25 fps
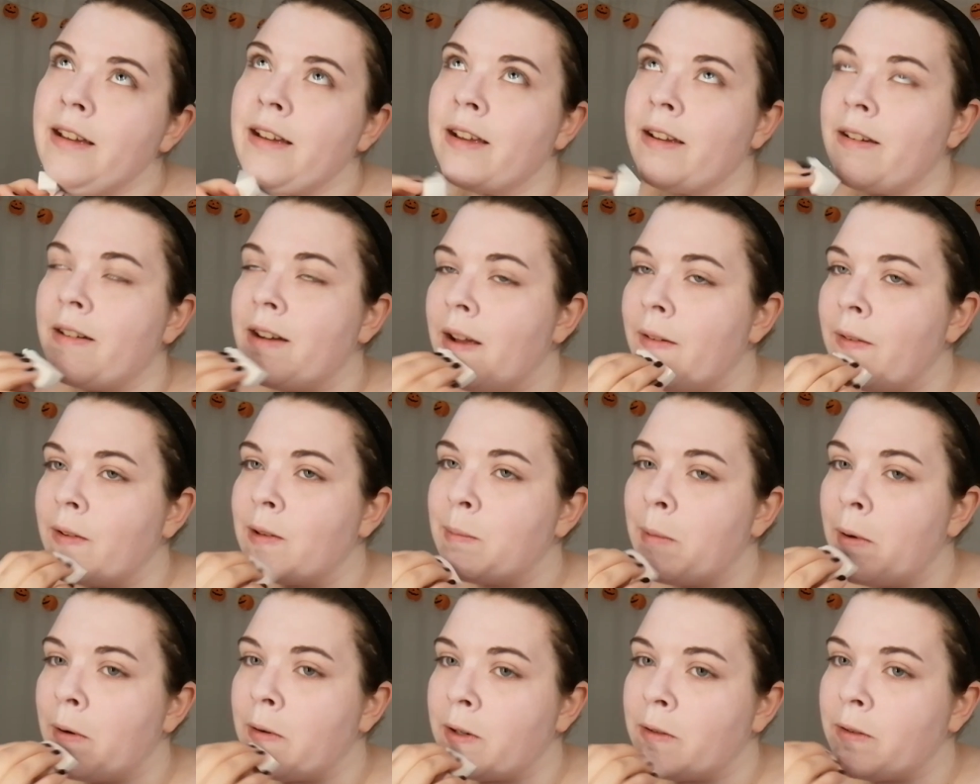who never
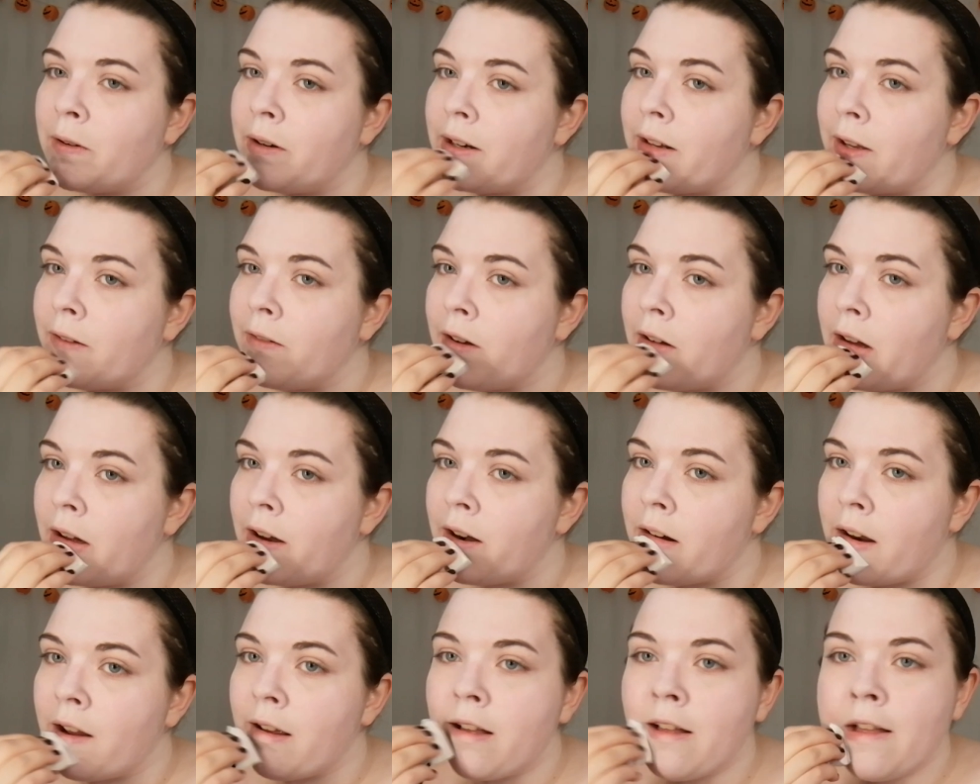spoke to
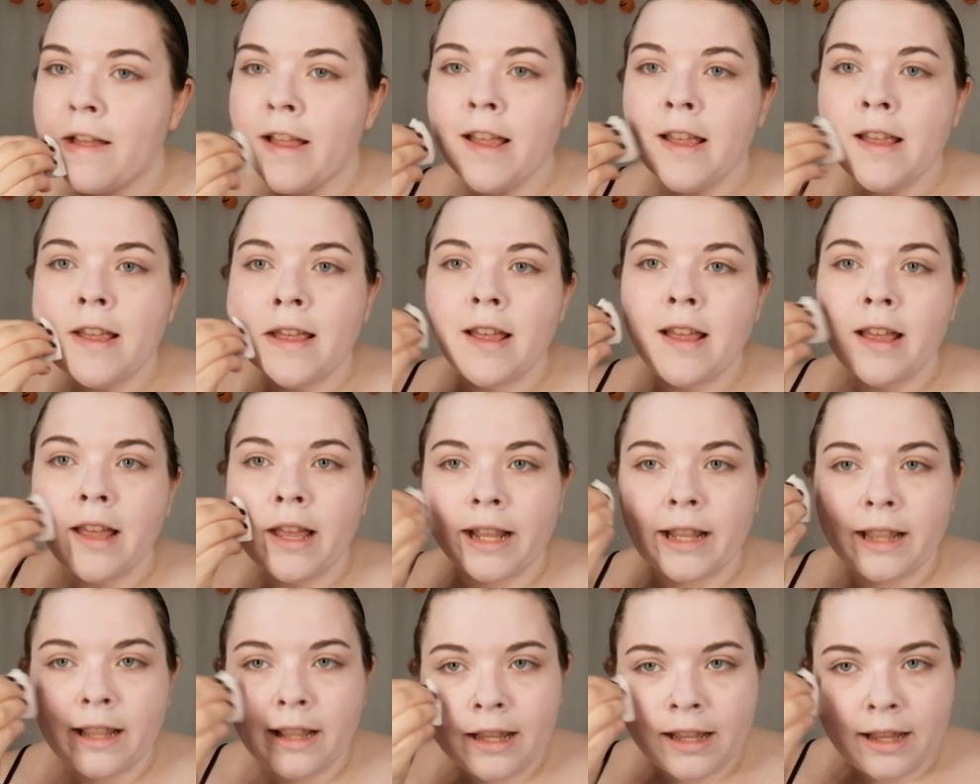anyone
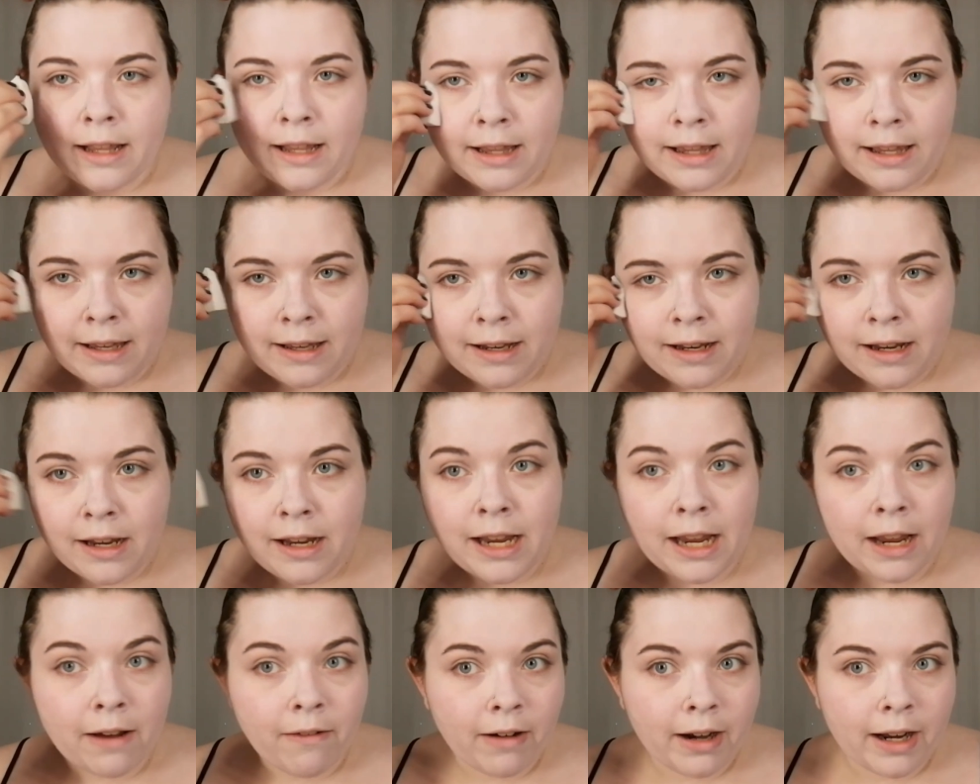And
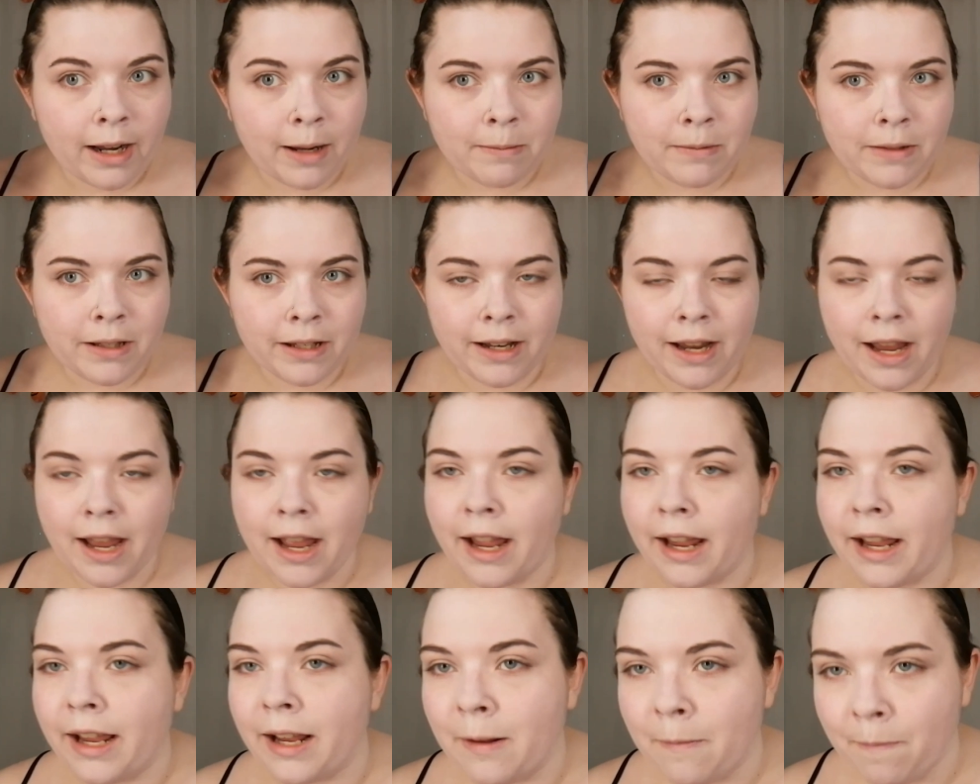here I am
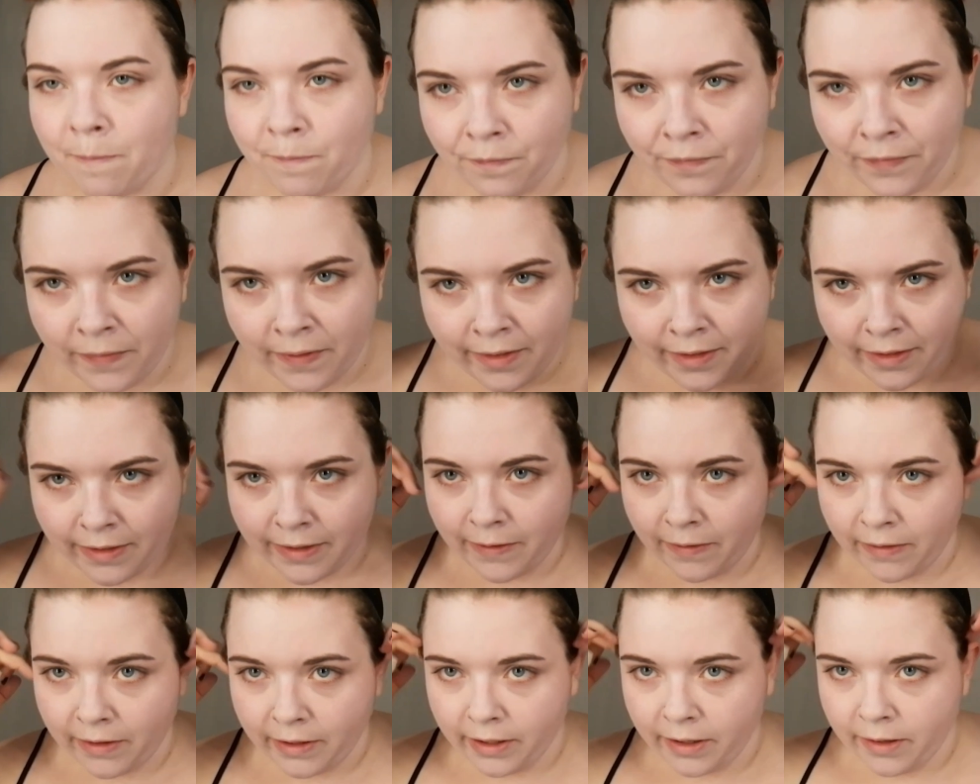today,
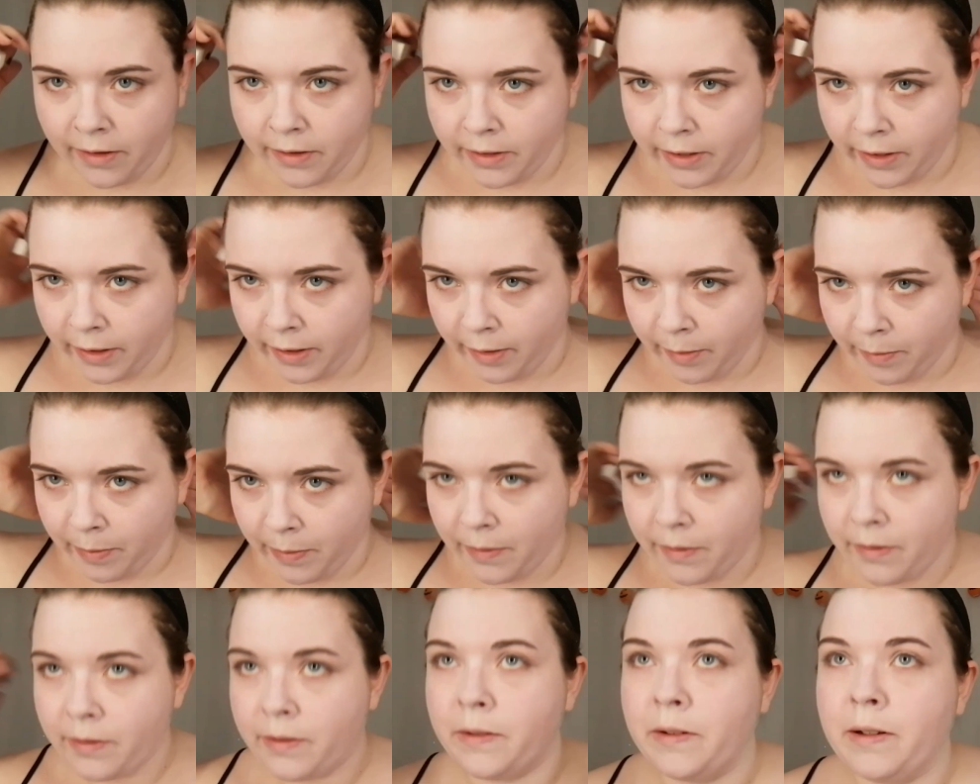doing YouTube,
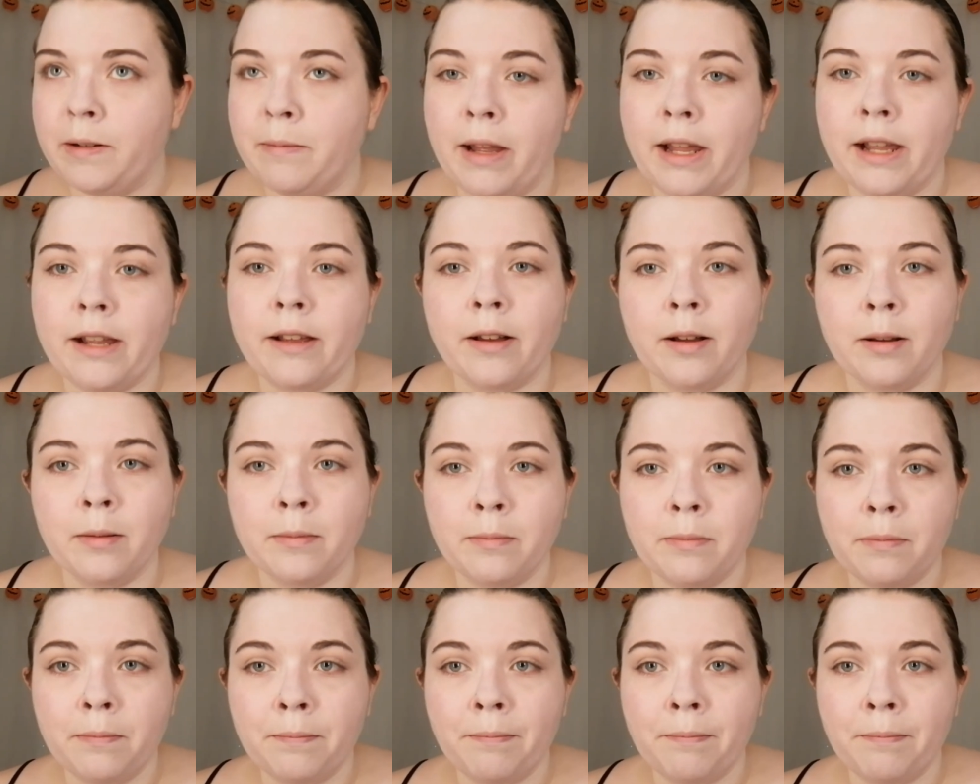doing makeup